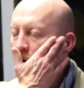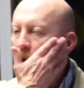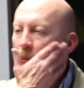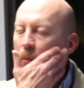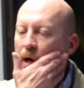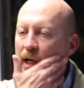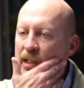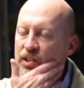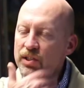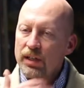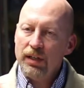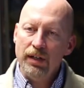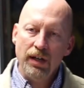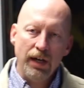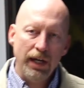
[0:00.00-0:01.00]
My son
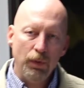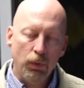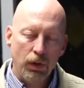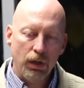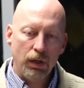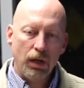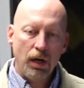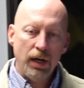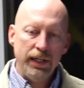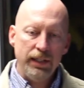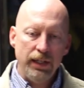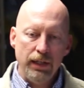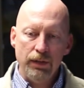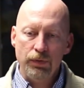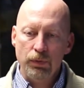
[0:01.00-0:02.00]
and I were
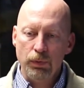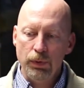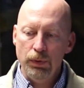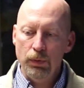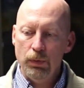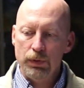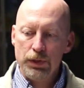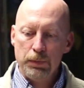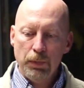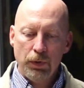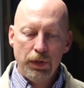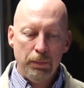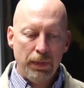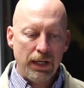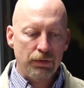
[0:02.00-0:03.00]
hiking through
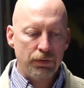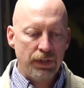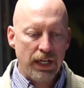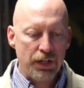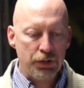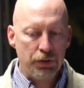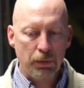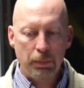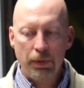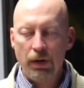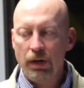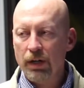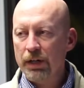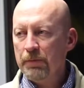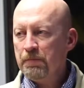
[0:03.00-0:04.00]
Smoky Mountain National
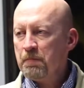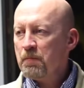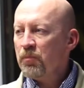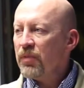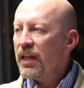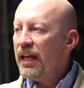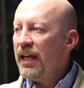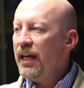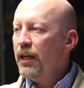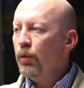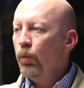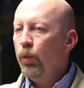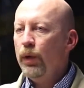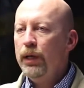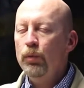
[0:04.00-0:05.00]
Park,
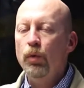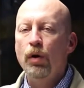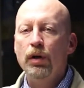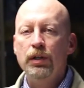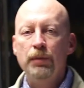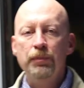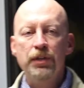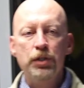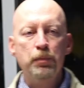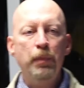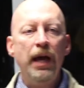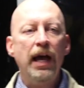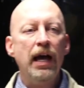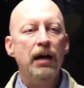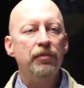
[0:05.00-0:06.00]
and we walked up this
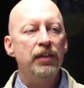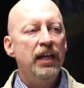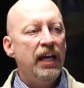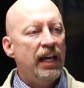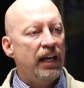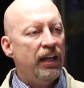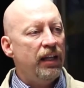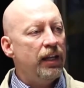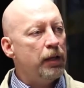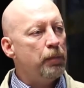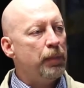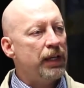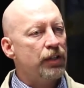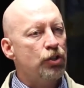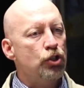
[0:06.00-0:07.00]
path, and it had
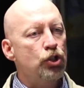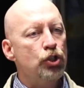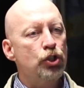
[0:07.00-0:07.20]
been